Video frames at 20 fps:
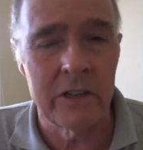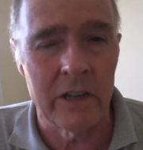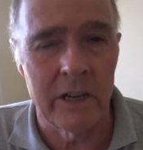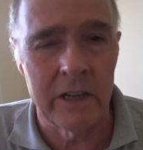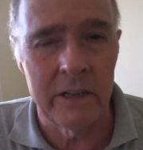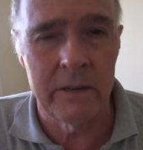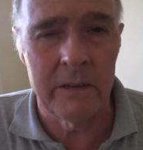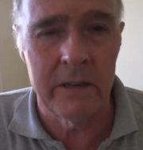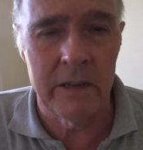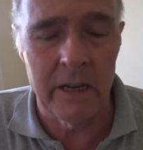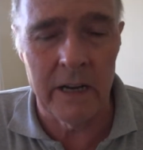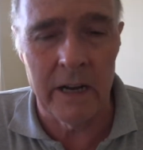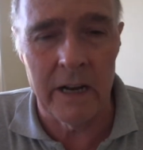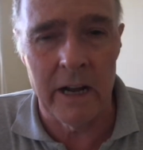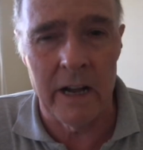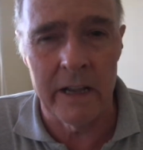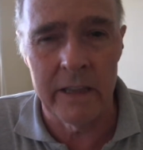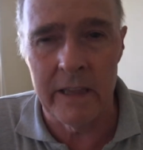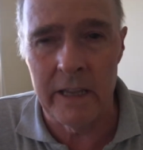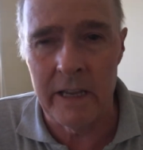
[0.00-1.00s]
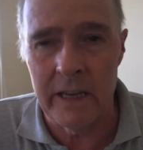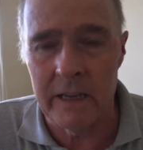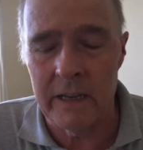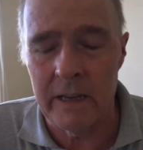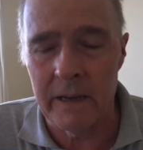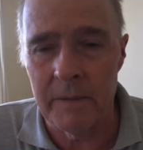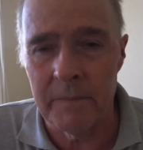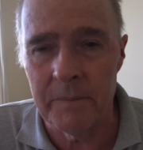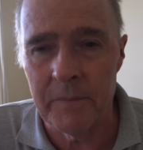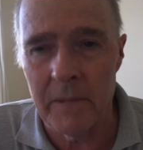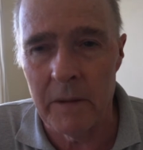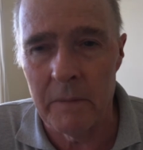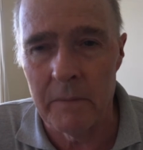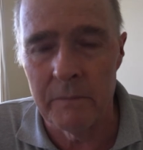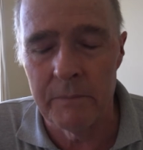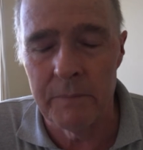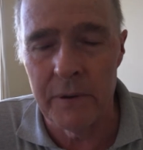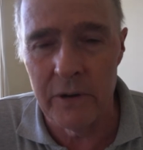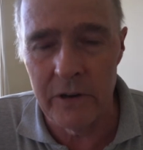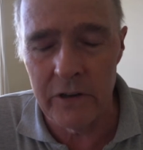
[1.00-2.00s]
I think
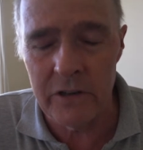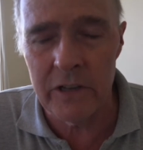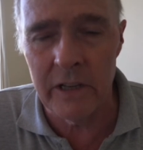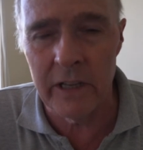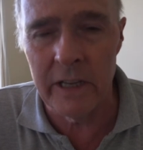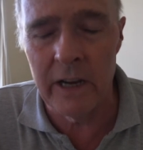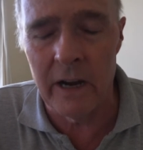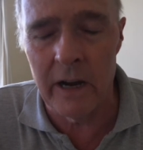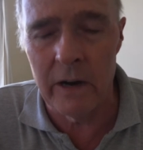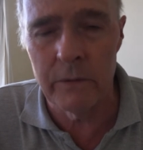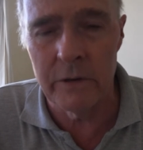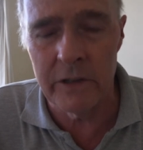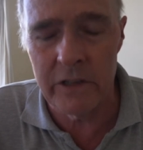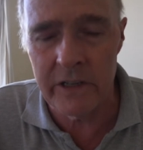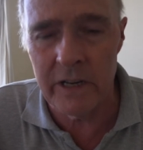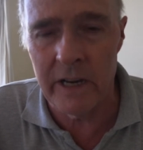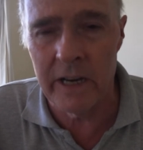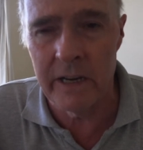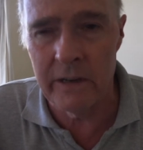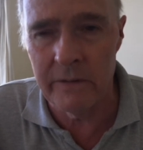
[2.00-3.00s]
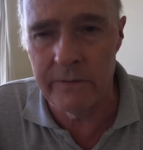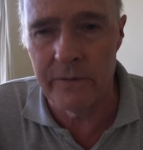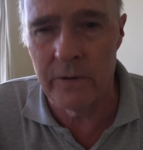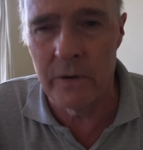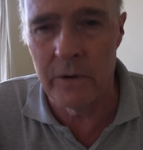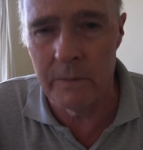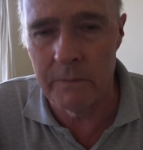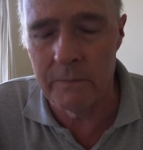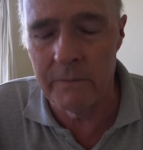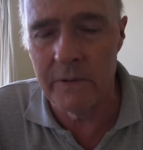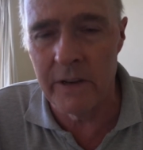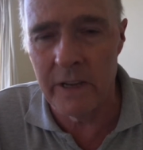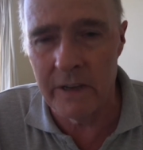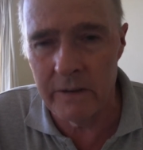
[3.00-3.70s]
personally I would say for